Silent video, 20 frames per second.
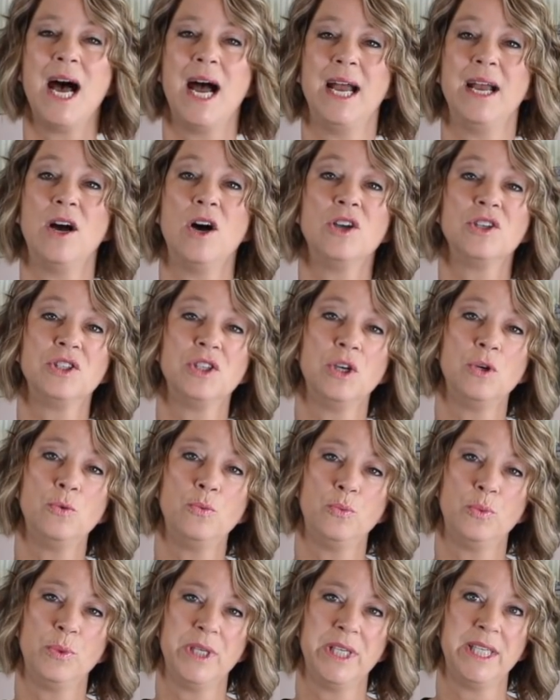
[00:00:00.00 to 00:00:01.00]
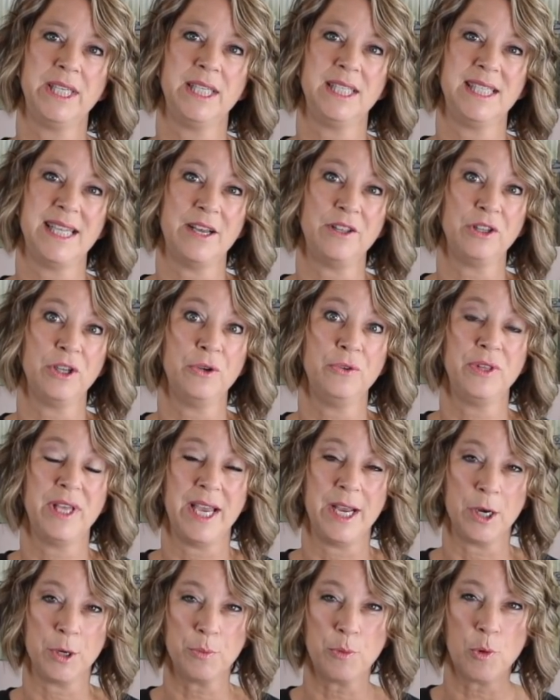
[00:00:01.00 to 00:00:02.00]
I also would download the
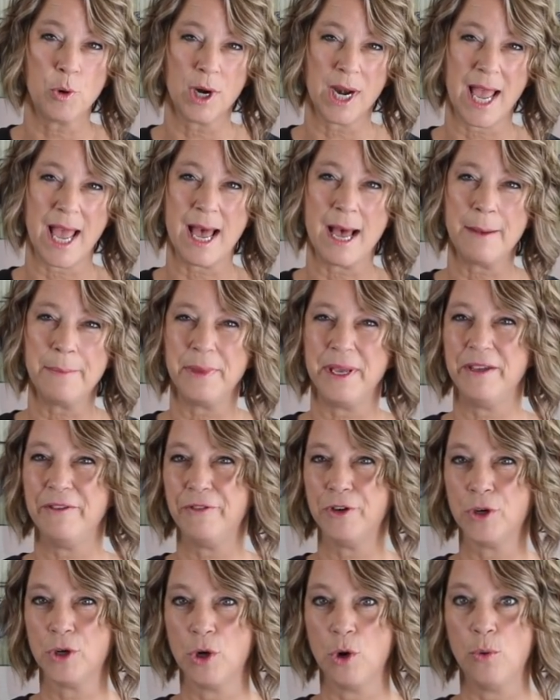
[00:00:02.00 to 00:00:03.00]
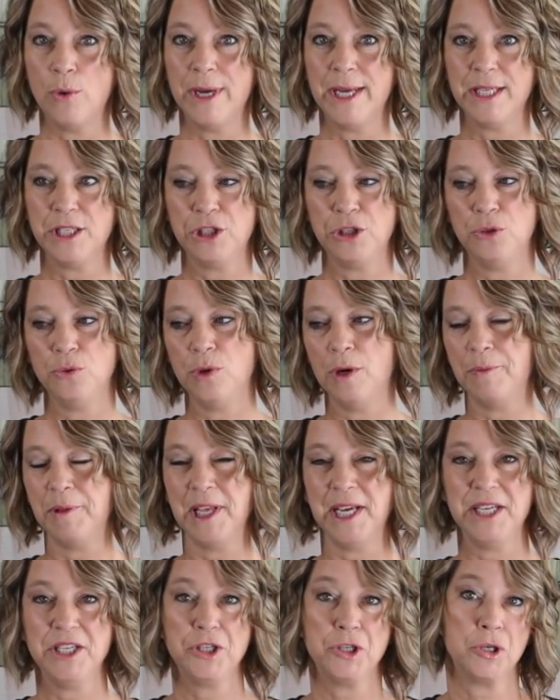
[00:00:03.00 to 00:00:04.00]
airport app if you're going to a
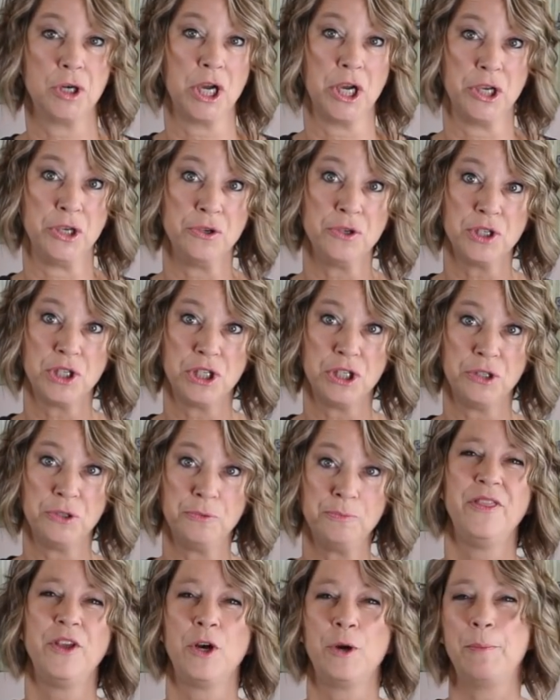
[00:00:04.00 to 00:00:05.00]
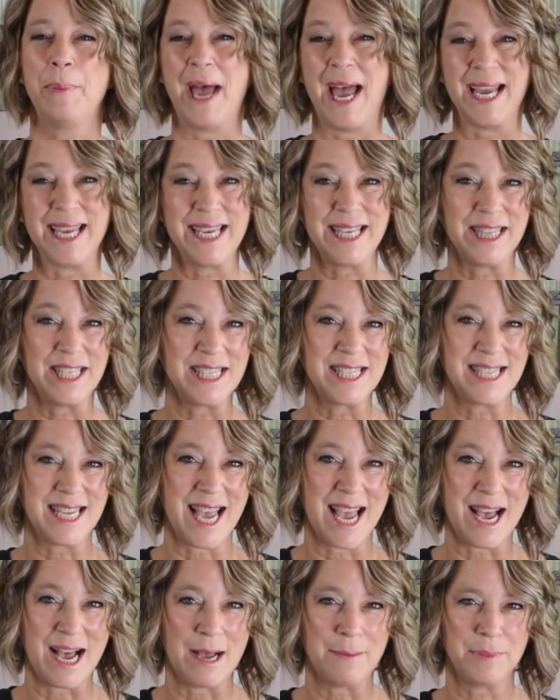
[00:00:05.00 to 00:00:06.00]
place you're not used to. There are packing list
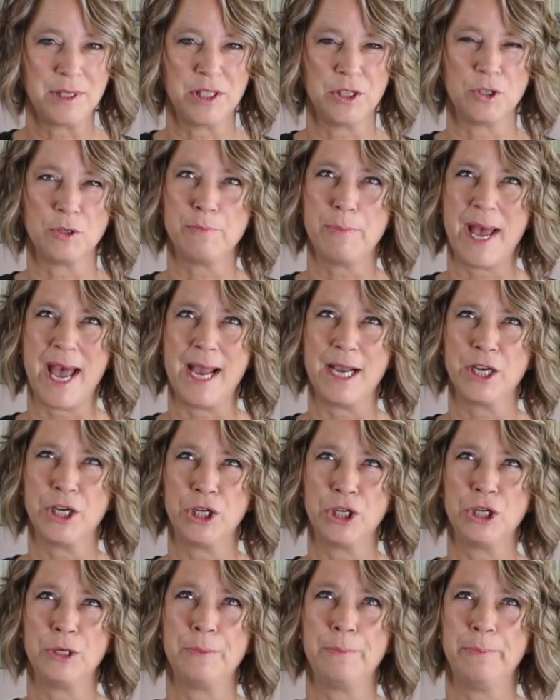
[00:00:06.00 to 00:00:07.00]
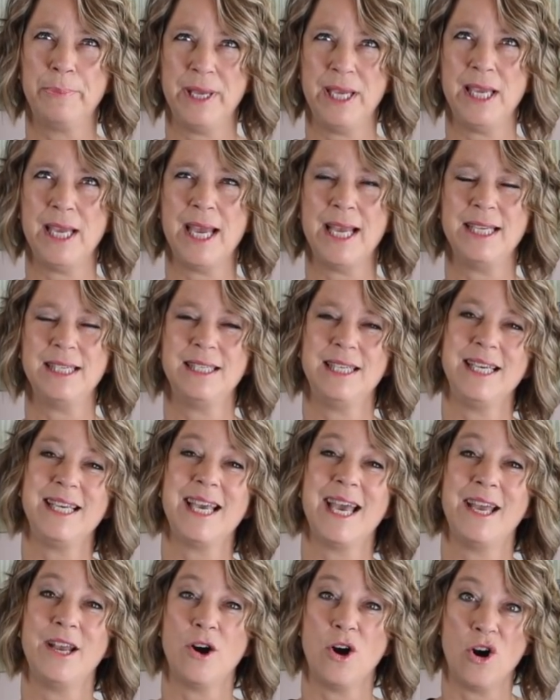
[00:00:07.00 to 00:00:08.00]
apps. There's Packer,
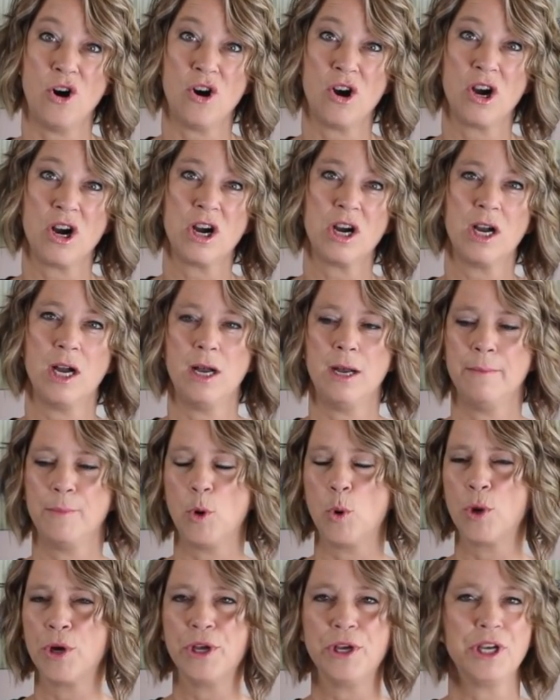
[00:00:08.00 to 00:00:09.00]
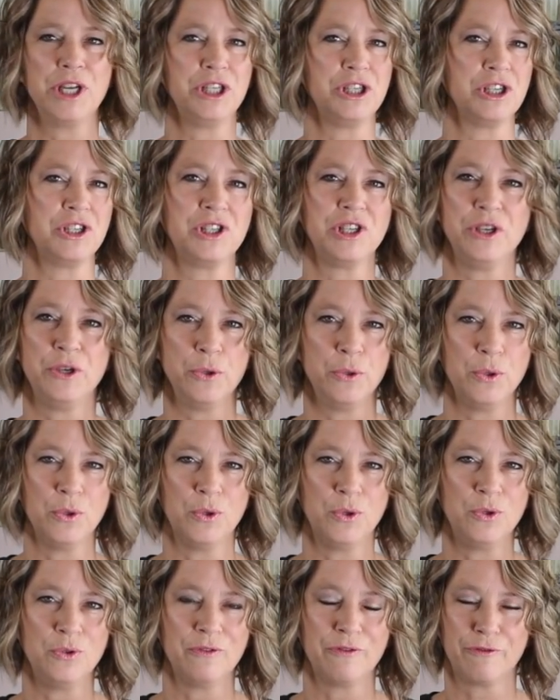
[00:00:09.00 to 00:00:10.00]
P-A-C-K-R, or you can just
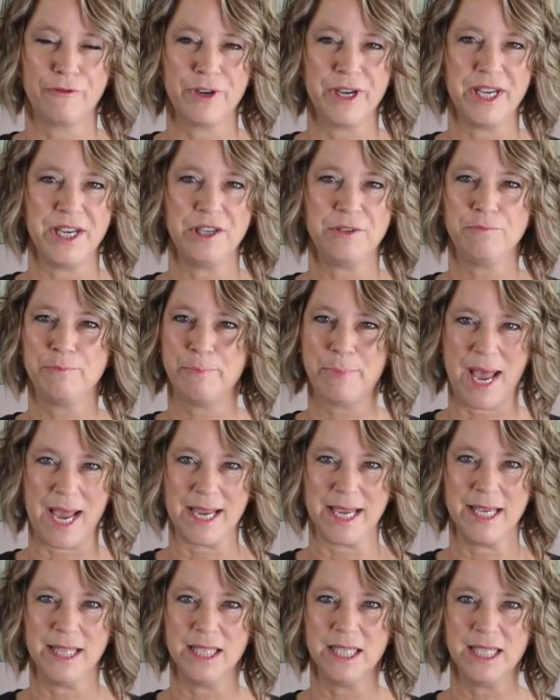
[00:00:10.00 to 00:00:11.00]
Google free packing